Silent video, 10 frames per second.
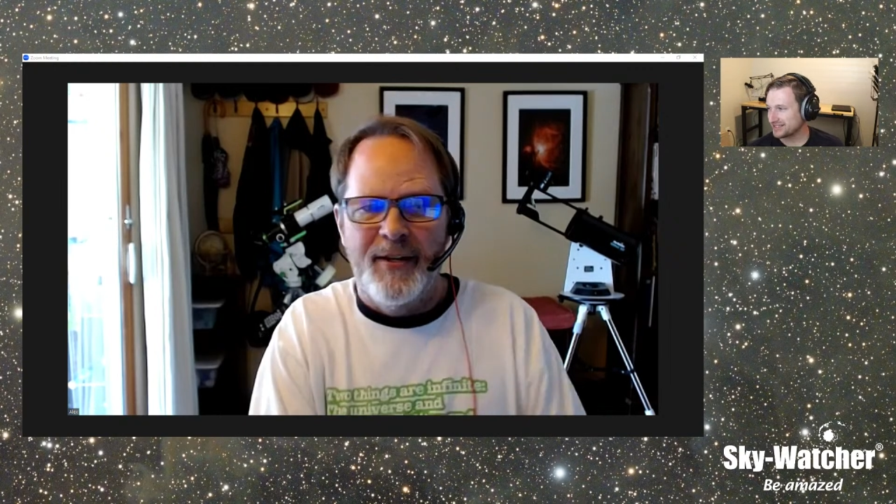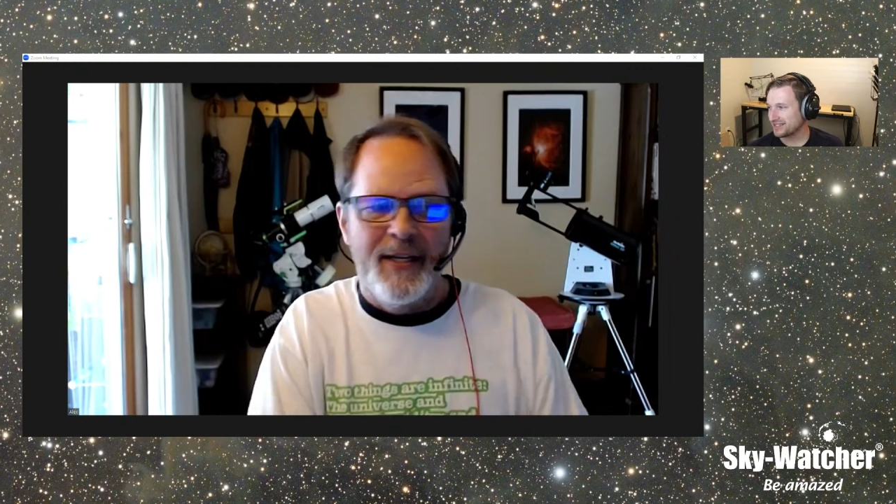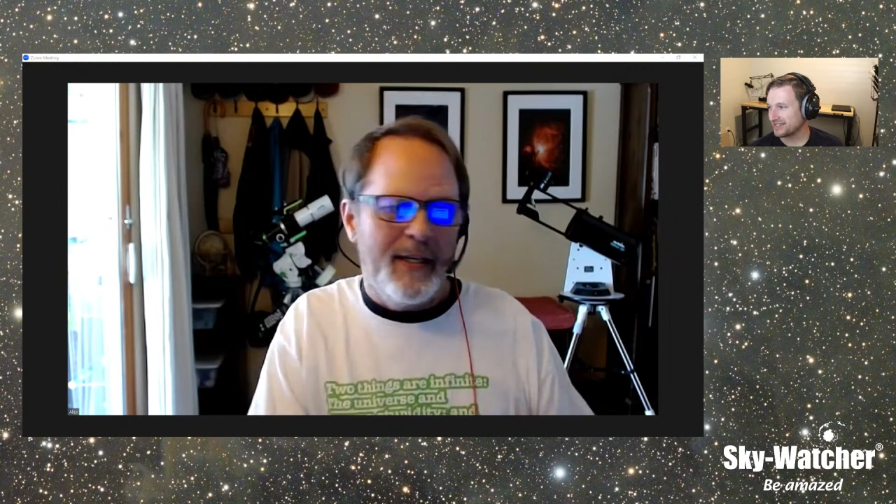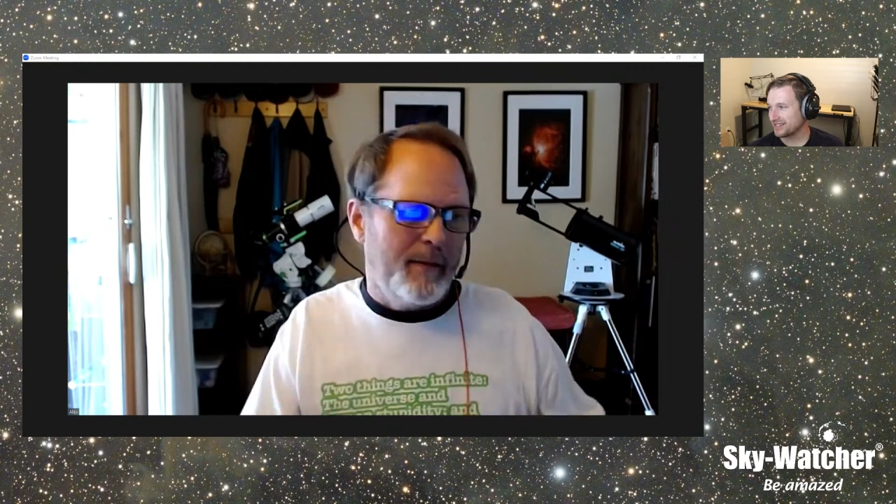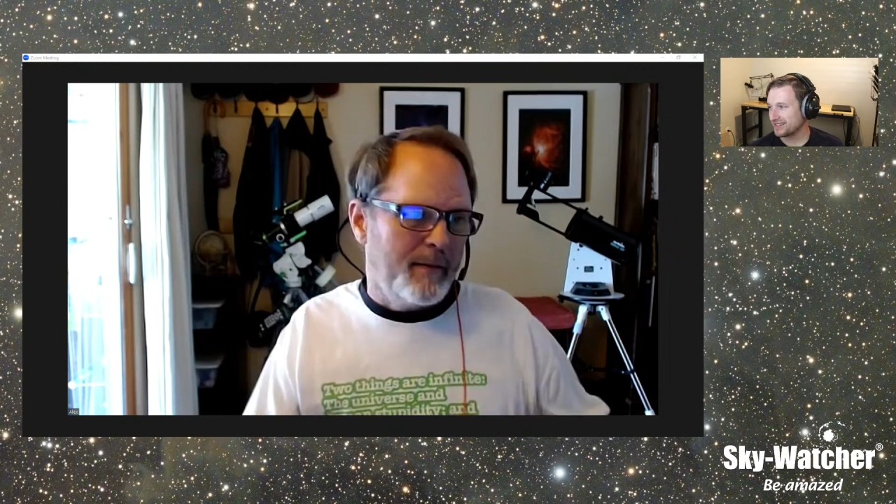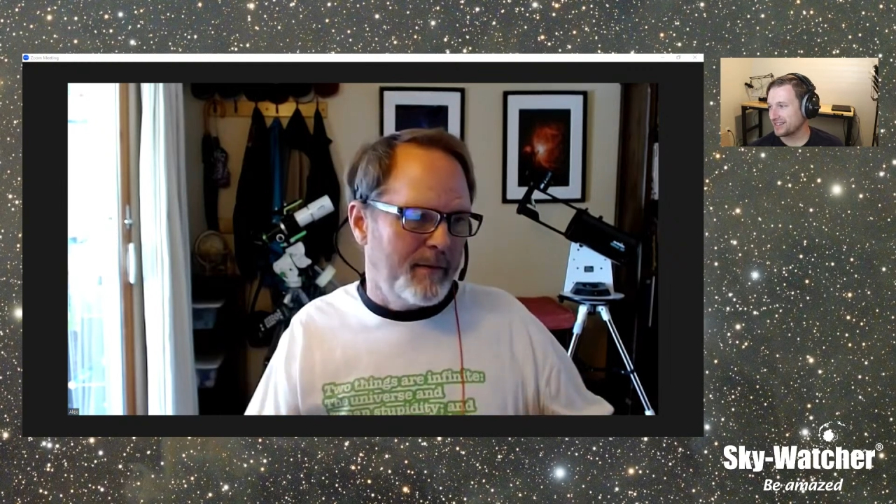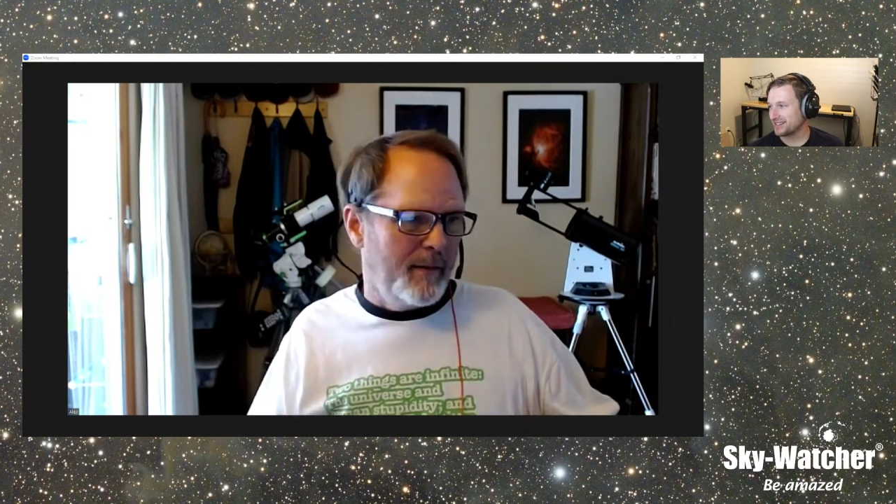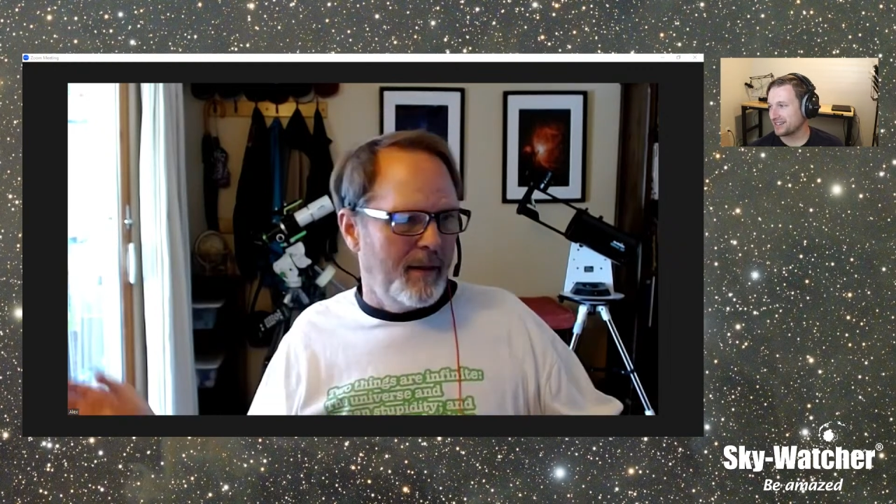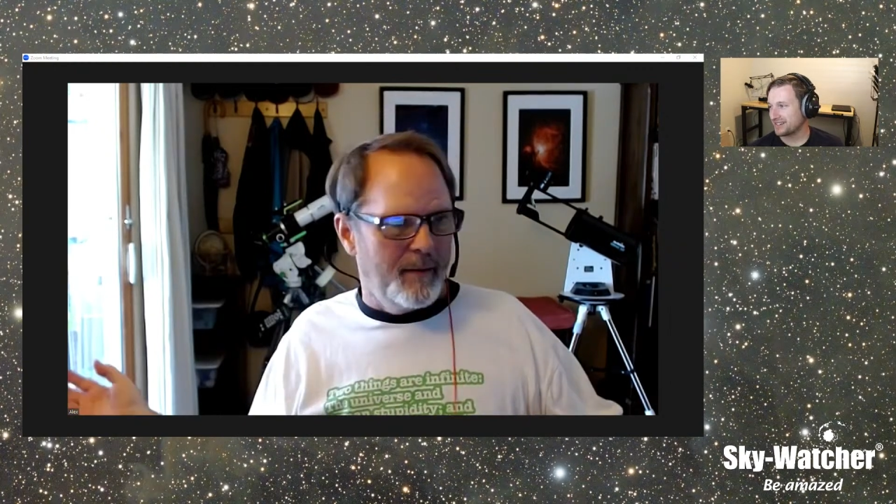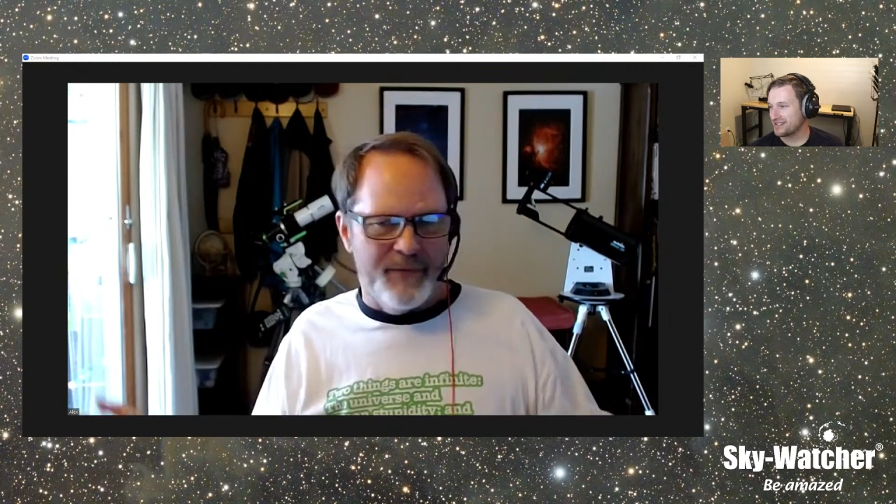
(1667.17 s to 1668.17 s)
heat,
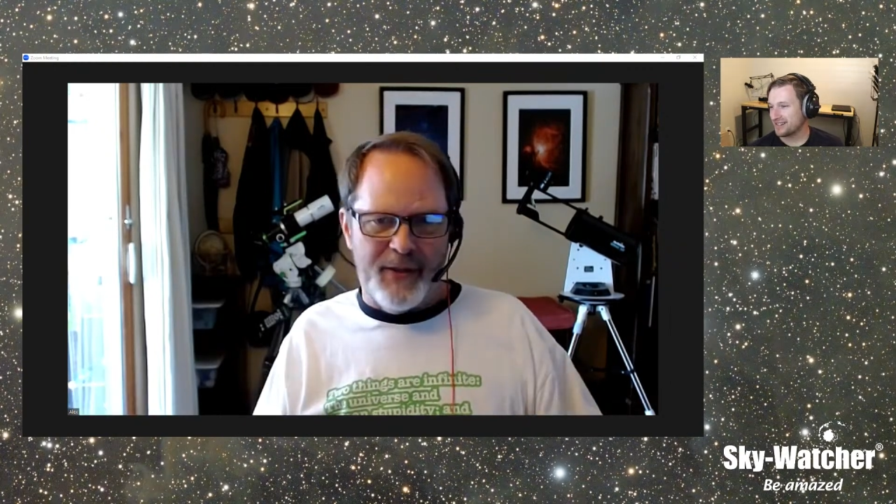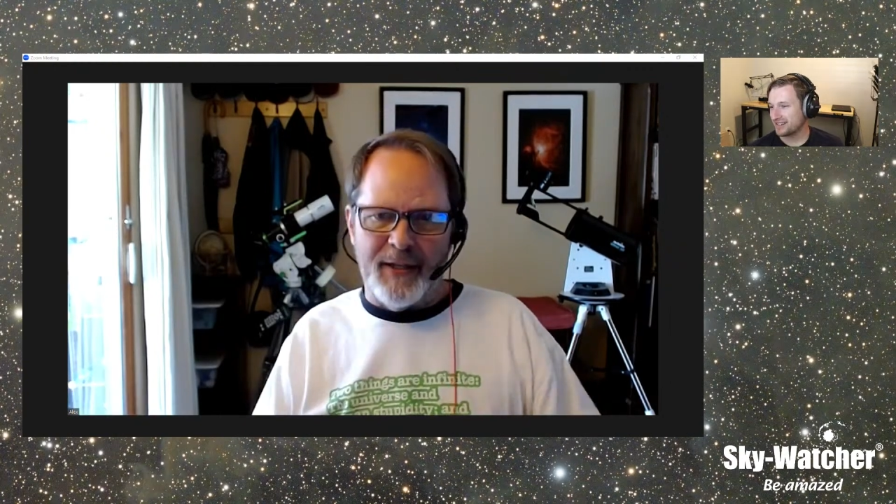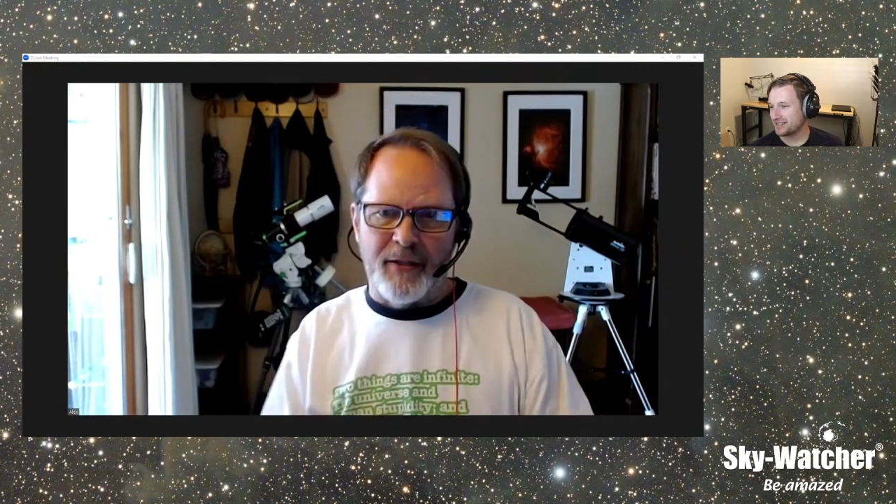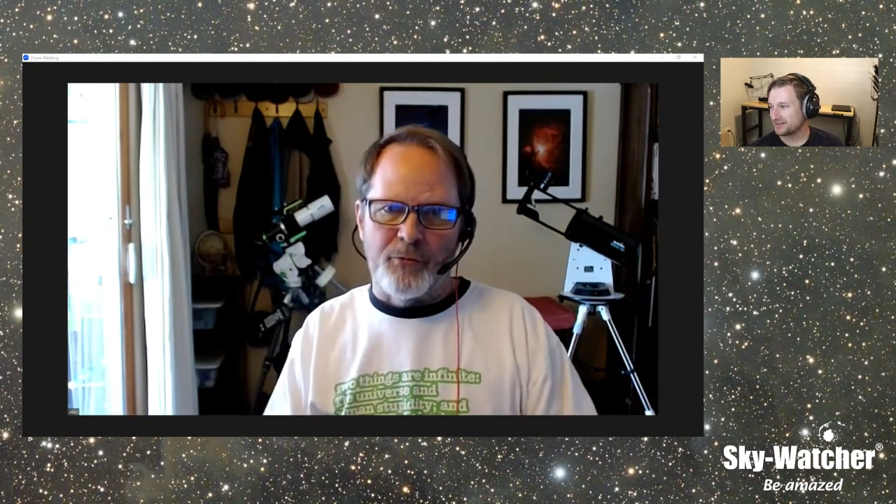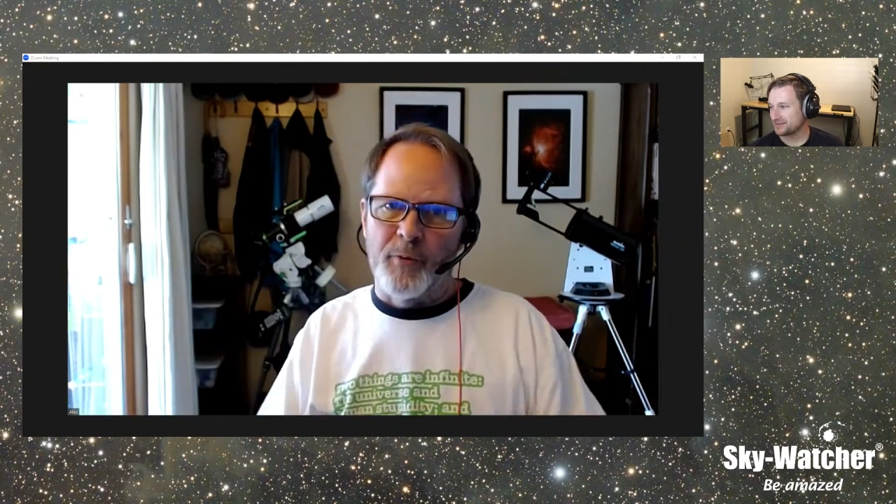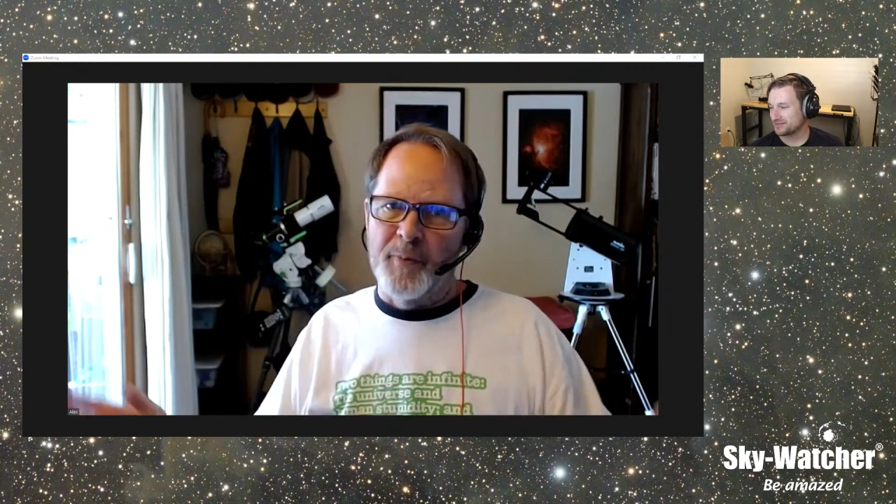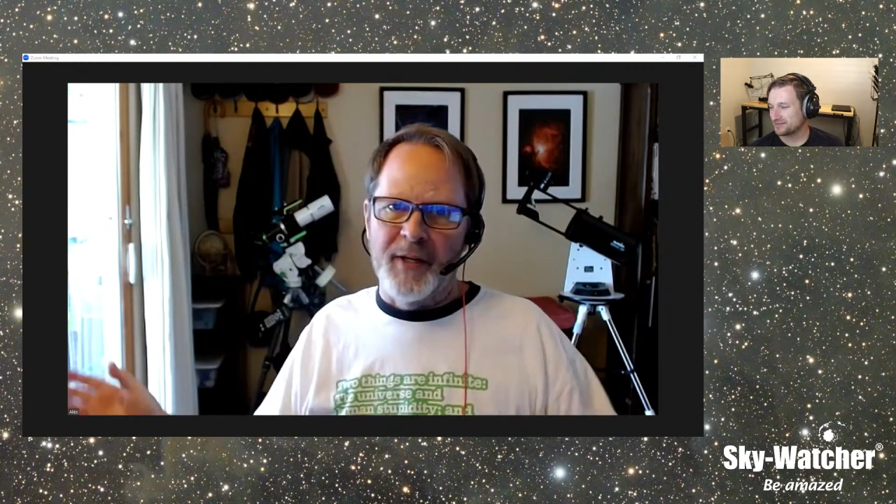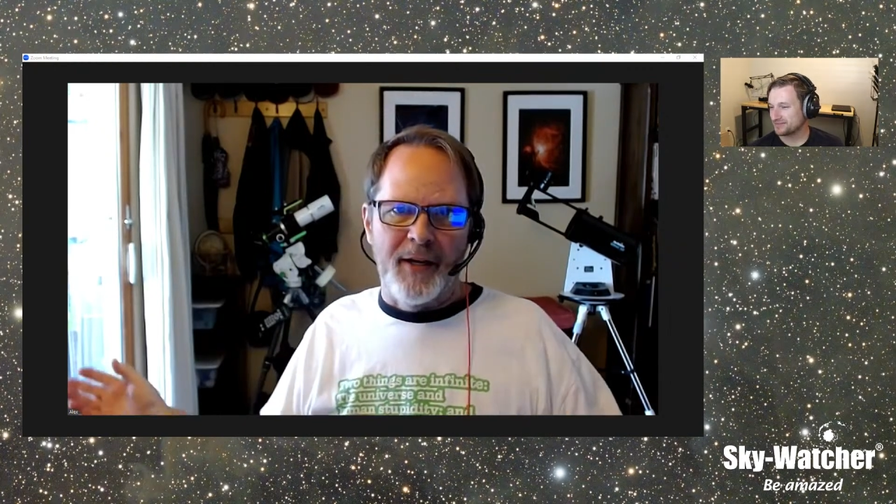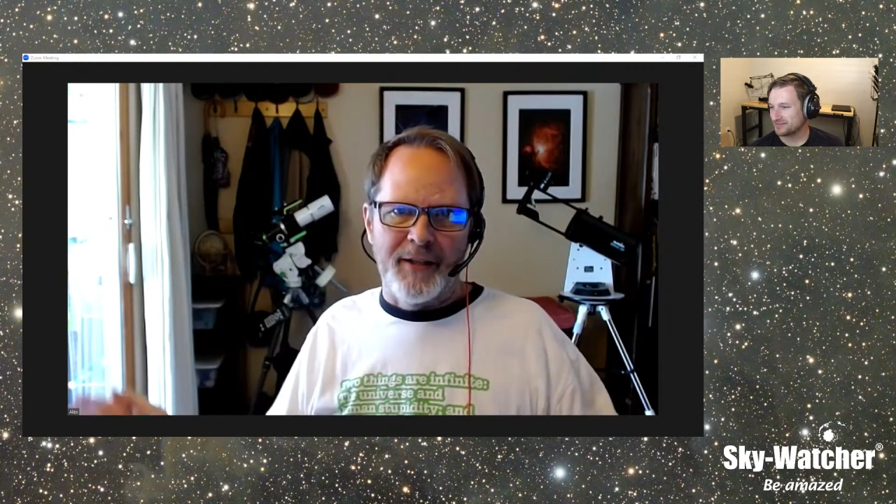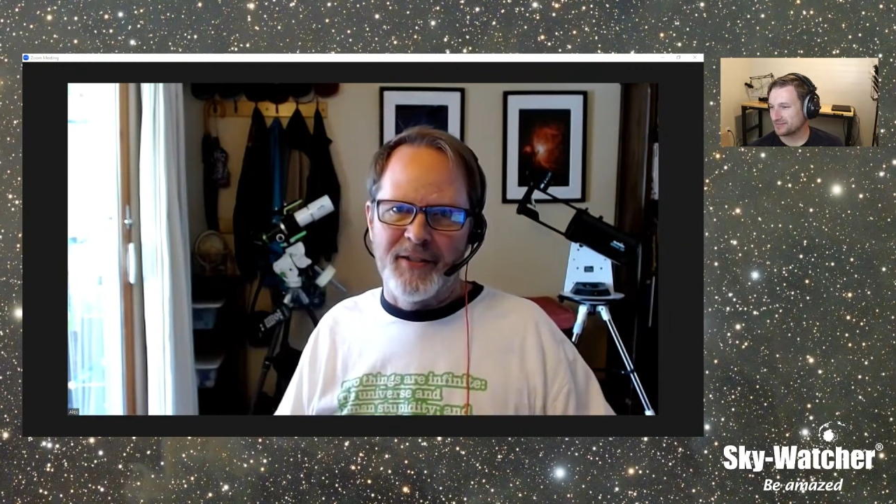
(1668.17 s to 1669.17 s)
things with
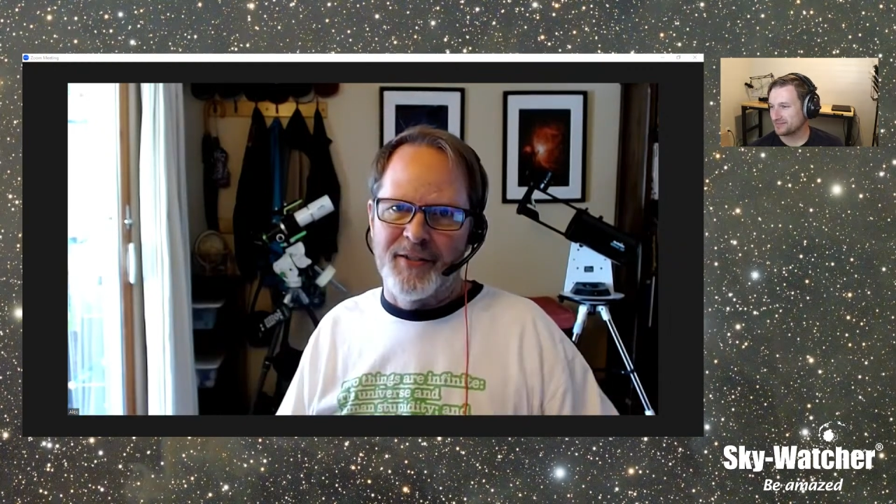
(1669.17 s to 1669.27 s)
being on